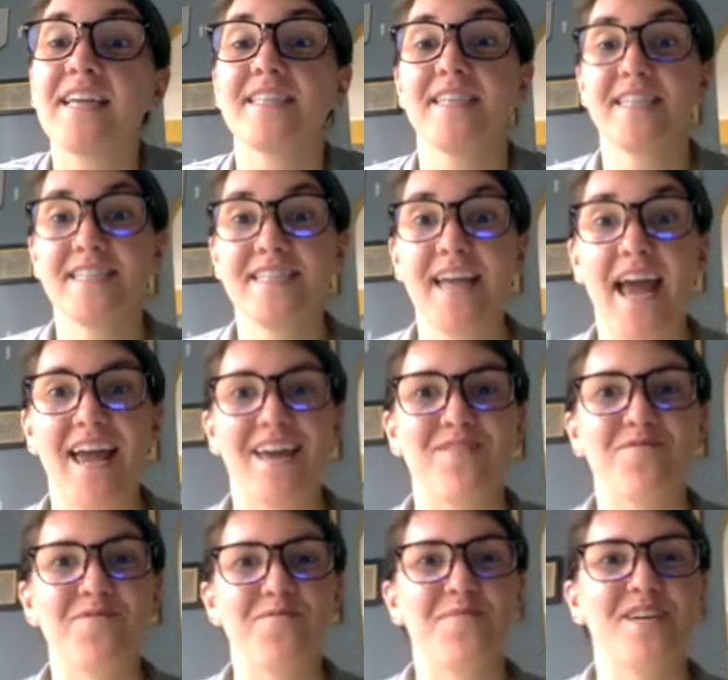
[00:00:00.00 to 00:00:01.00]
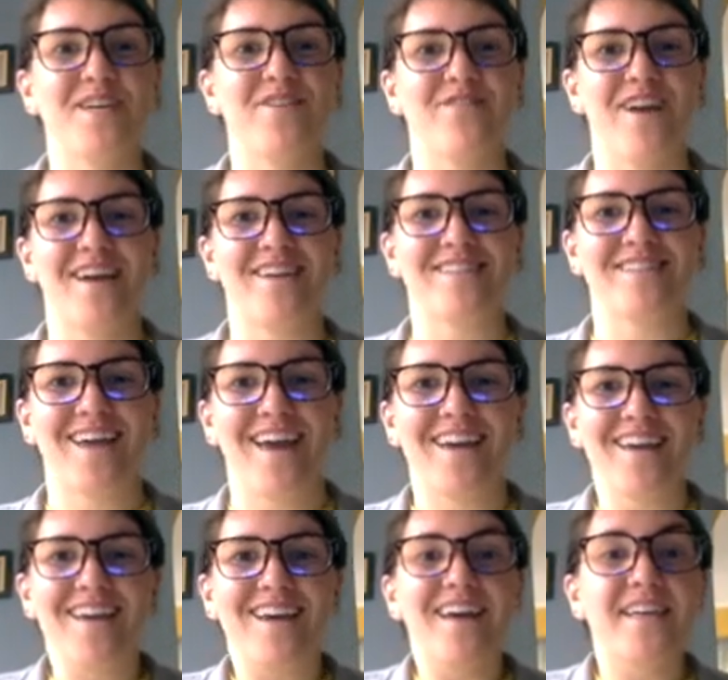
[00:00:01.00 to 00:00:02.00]
Today will be a great
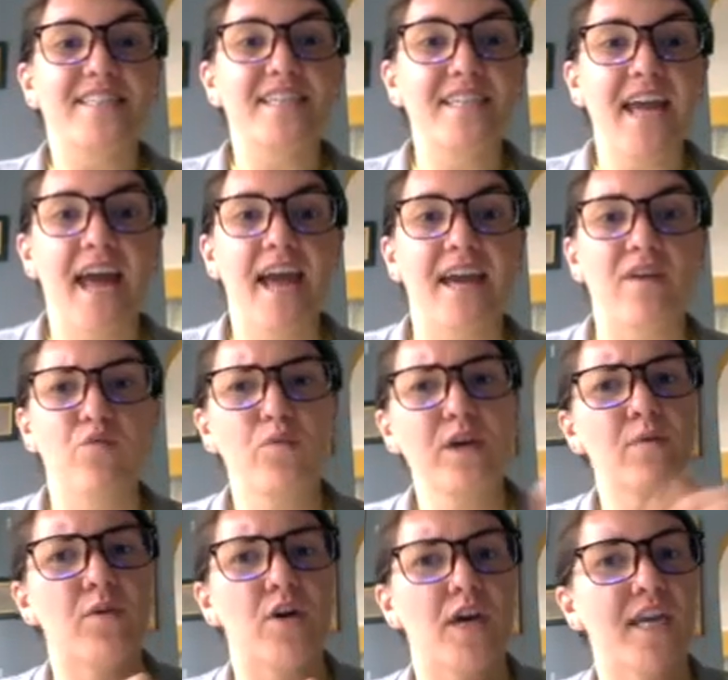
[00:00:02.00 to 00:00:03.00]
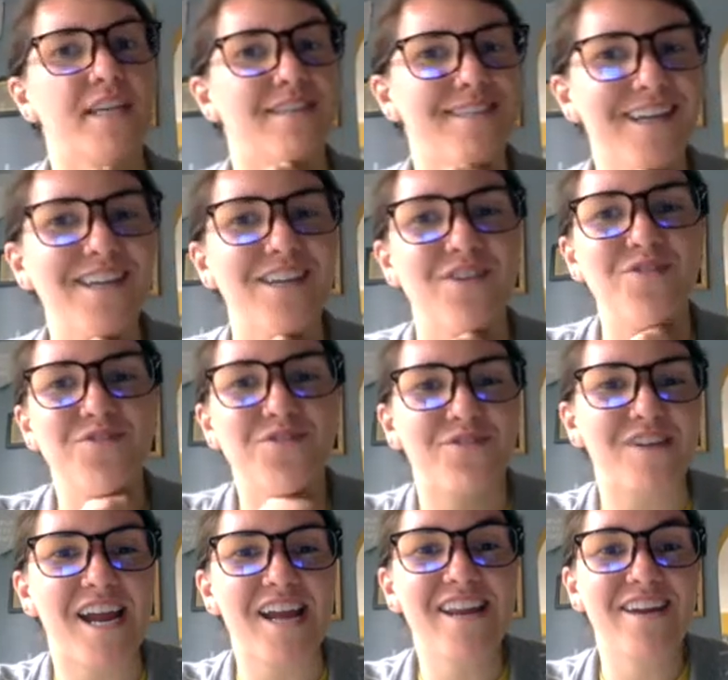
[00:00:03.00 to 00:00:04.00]
day. Today, we will continue
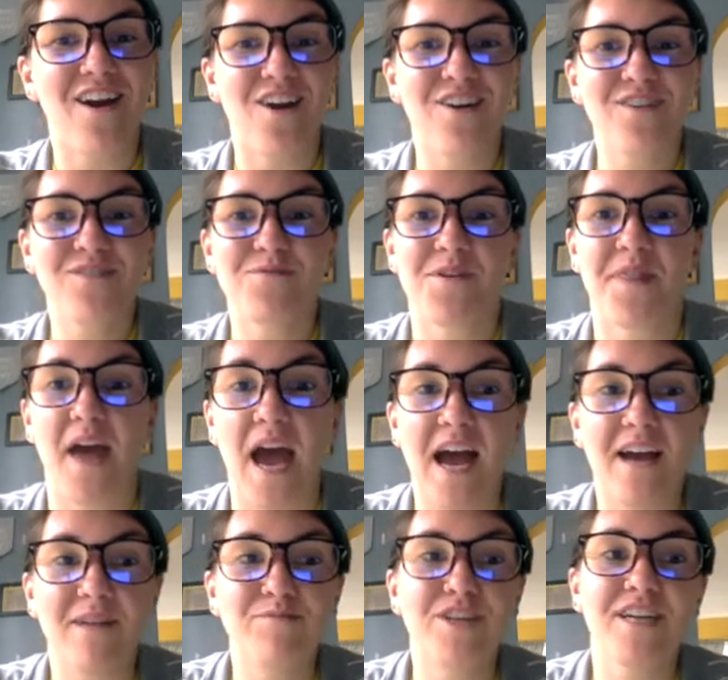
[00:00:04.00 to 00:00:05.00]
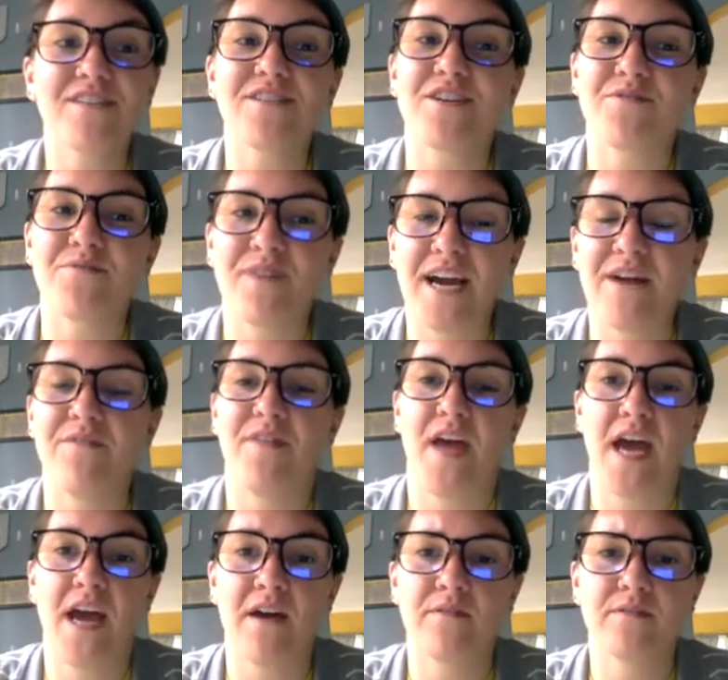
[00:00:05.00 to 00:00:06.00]
creating art with objects around
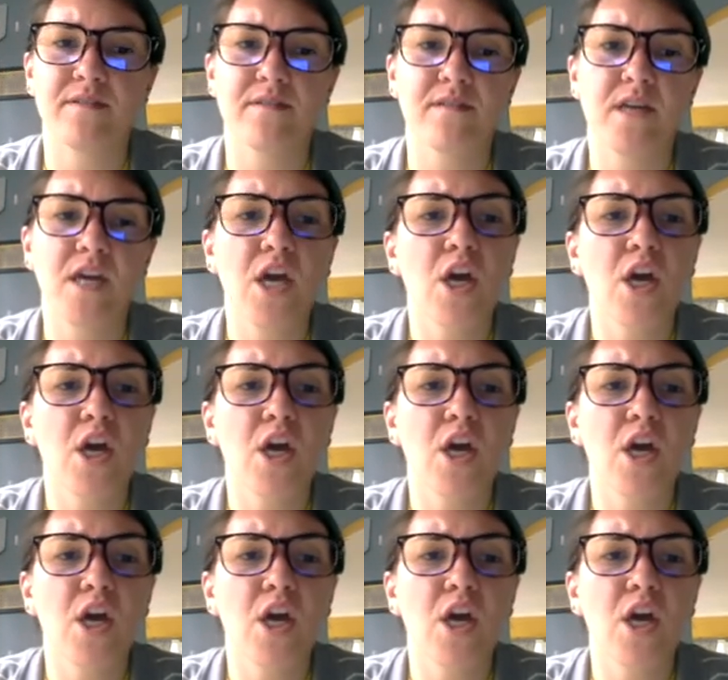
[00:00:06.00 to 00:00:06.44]
the house.